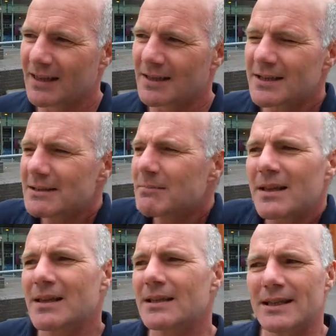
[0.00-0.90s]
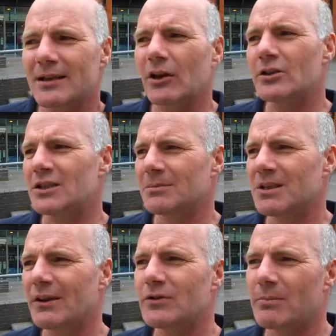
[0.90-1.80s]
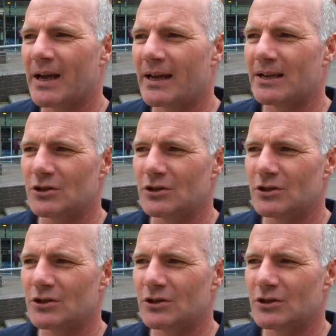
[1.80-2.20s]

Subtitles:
It doesn't mean that the technologies themselves are bad.